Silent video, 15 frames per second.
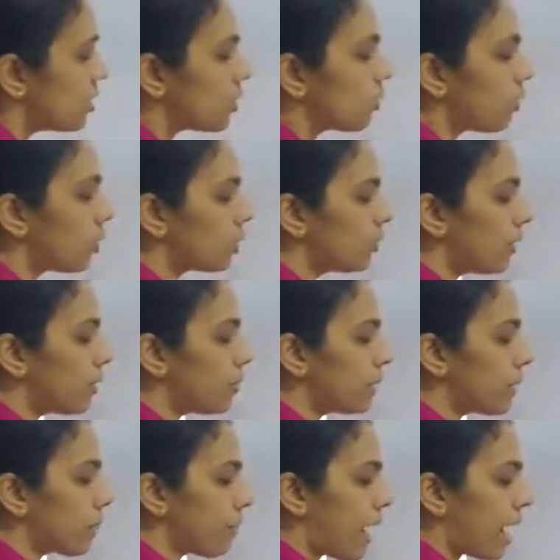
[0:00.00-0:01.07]
So what will
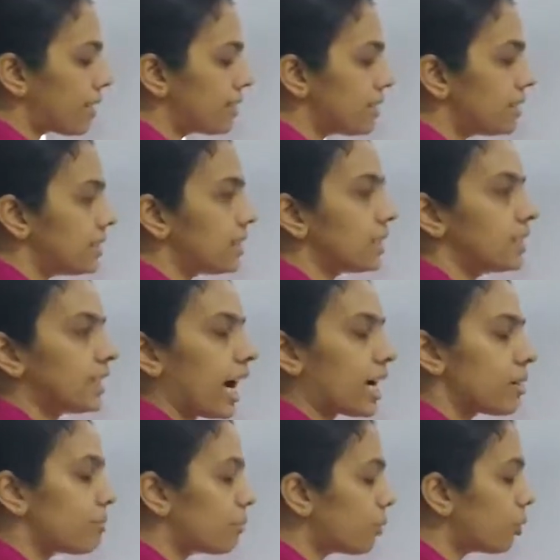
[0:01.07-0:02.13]
be magnetic
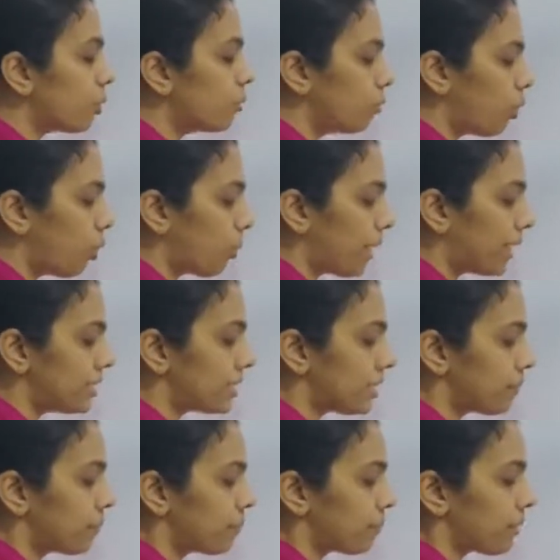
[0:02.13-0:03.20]
dipole moment?